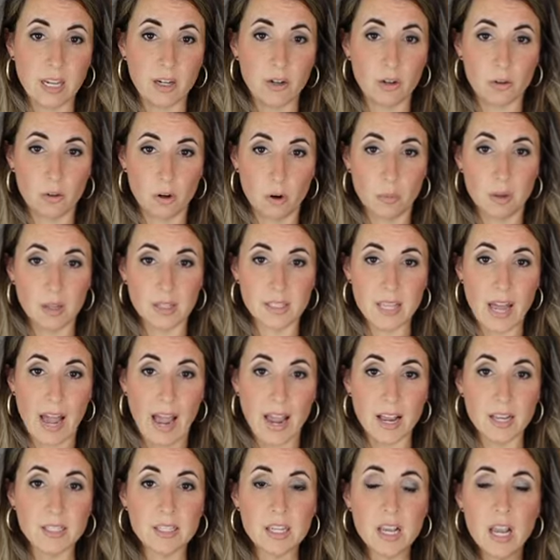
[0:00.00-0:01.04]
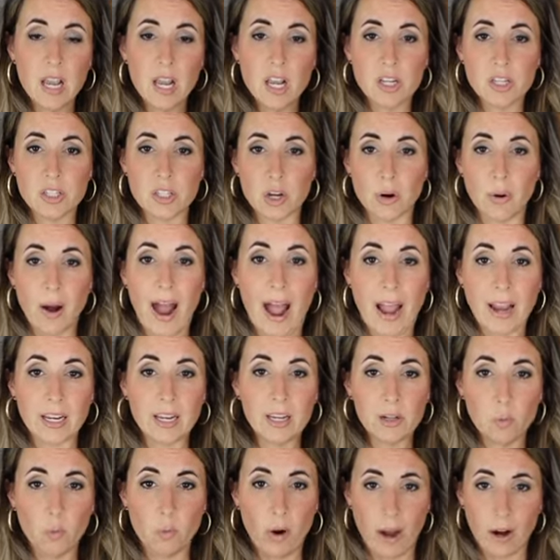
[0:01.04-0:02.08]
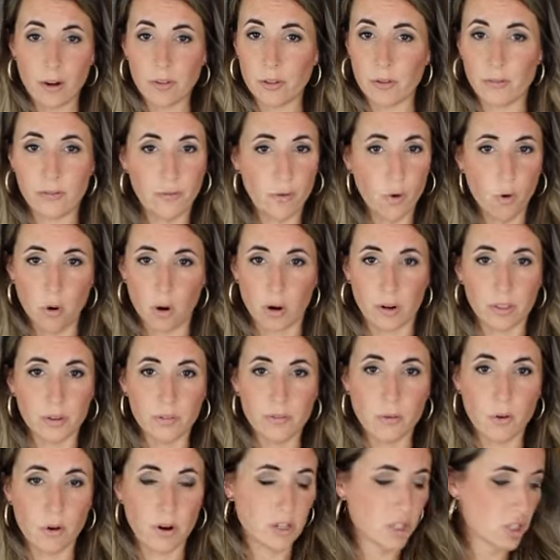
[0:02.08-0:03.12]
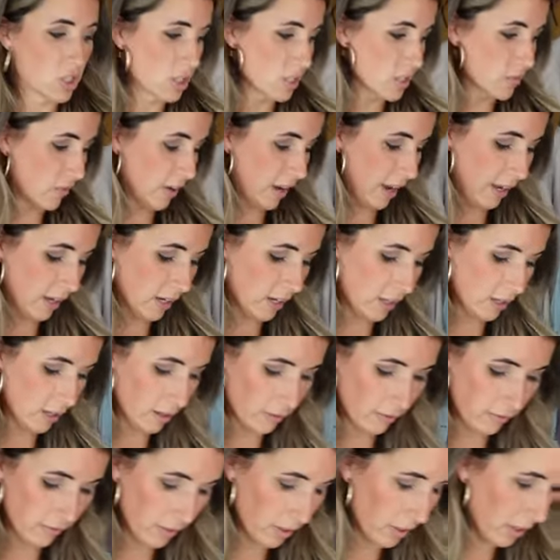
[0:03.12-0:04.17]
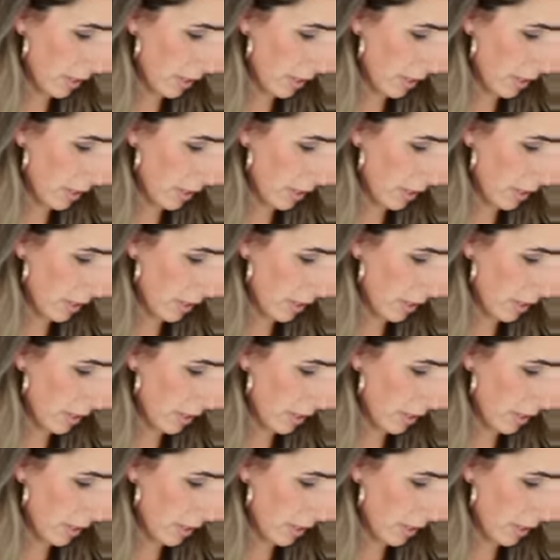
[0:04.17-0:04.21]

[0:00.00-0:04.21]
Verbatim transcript: in your normal size. So I can wear the four, the four is just fine. And I feel